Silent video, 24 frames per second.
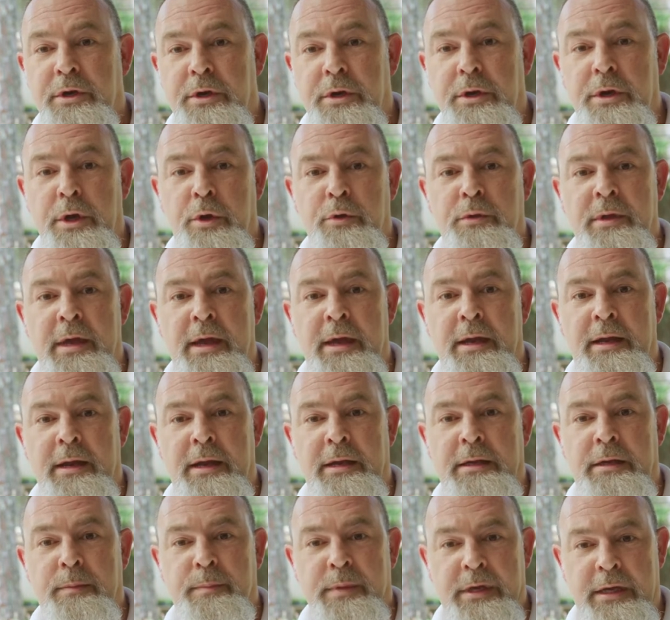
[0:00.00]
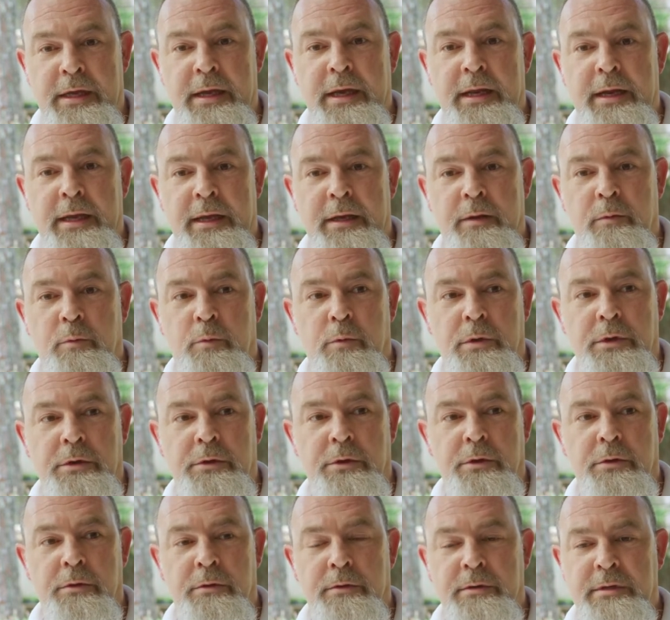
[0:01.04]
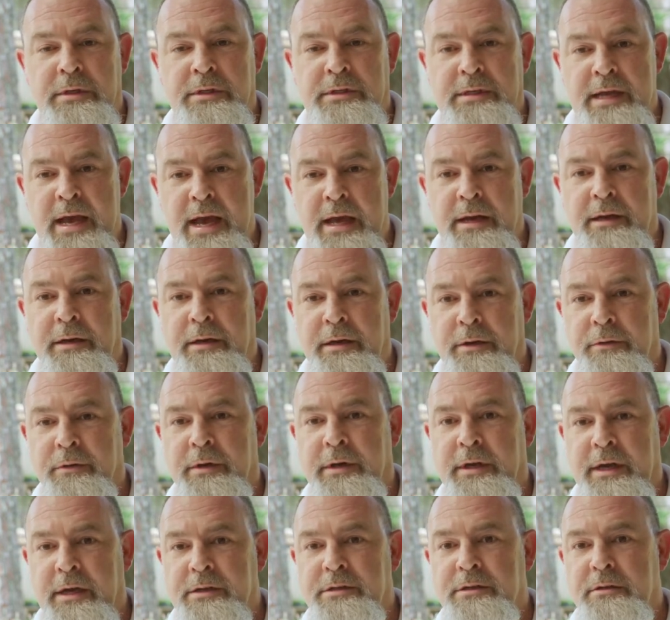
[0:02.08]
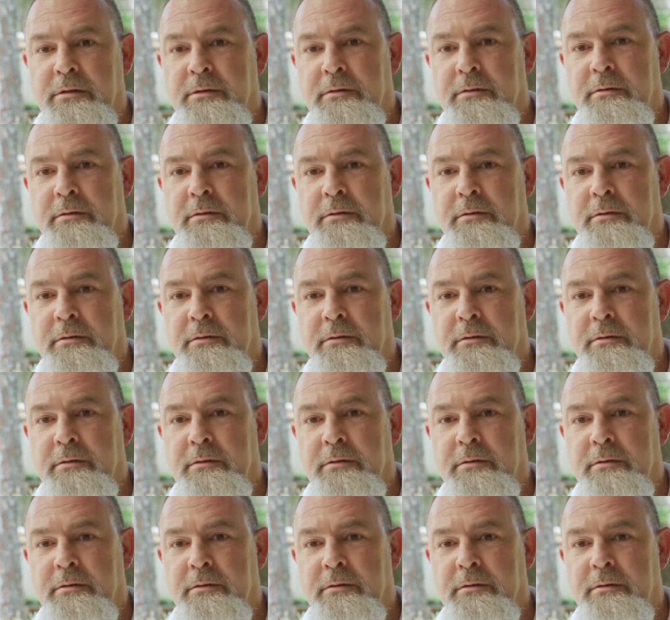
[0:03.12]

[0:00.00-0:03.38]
to know that at the beginning when you're designing irrigation.